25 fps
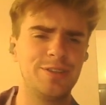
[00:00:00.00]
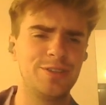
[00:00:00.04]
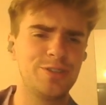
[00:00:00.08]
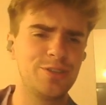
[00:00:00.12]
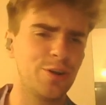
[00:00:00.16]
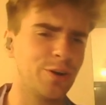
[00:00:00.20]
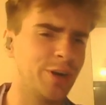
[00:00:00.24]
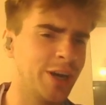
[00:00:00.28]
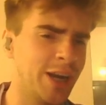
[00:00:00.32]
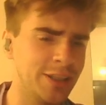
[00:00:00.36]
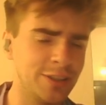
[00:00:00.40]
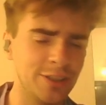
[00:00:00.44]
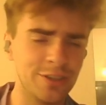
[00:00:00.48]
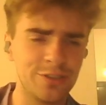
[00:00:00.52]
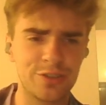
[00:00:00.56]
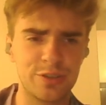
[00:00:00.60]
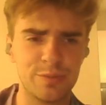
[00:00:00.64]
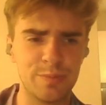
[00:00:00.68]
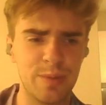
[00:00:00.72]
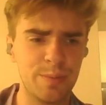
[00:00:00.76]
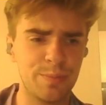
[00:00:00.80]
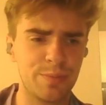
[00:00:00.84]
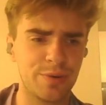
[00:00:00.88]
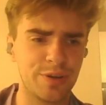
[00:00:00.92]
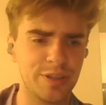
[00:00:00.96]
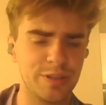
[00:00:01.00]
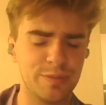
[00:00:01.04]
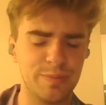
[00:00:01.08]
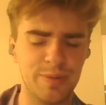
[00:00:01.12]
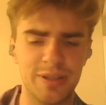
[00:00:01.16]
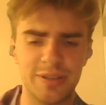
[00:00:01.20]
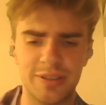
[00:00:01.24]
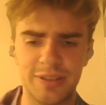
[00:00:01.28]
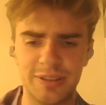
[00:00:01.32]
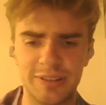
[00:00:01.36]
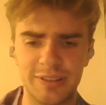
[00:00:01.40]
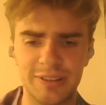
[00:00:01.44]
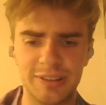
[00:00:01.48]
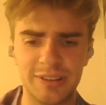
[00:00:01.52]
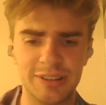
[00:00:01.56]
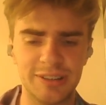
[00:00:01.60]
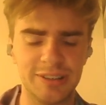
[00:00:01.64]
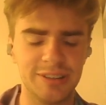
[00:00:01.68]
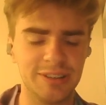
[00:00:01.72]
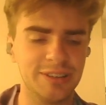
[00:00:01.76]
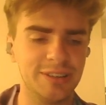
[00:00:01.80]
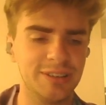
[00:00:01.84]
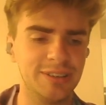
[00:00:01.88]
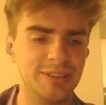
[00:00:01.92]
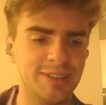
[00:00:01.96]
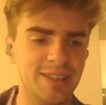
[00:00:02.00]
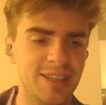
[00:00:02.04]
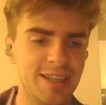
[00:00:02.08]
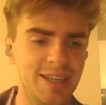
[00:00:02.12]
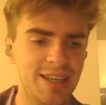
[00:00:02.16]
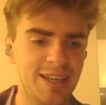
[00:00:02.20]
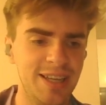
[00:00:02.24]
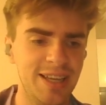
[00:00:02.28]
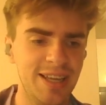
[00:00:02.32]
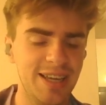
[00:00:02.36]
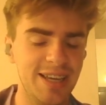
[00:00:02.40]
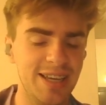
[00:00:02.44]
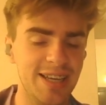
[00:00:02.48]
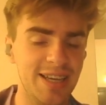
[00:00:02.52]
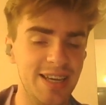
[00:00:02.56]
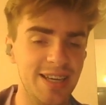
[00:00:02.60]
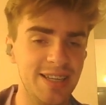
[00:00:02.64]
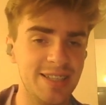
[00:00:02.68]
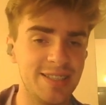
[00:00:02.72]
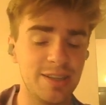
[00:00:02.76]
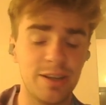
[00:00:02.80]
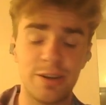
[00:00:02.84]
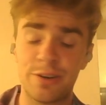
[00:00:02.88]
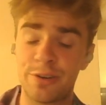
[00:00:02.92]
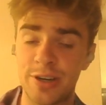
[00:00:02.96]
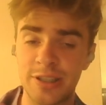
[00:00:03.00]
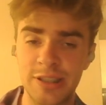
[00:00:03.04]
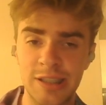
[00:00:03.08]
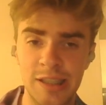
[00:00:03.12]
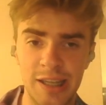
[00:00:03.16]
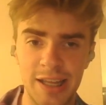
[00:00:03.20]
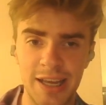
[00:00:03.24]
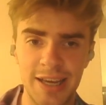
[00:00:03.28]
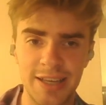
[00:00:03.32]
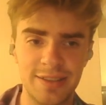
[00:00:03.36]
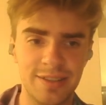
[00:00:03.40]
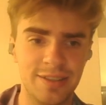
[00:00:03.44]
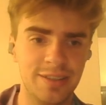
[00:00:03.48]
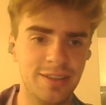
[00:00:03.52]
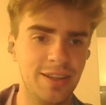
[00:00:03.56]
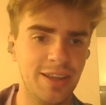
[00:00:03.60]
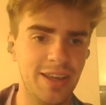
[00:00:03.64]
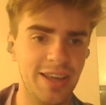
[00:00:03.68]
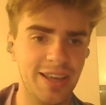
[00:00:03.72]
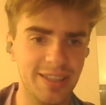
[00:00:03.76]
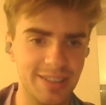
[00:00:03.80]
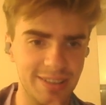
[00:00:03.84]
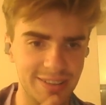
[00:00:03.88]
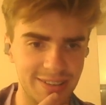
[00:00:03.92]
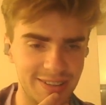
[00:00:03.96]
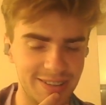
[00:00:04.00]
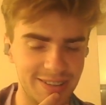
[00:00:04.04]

Sorry, I don't remember it, but it's already late and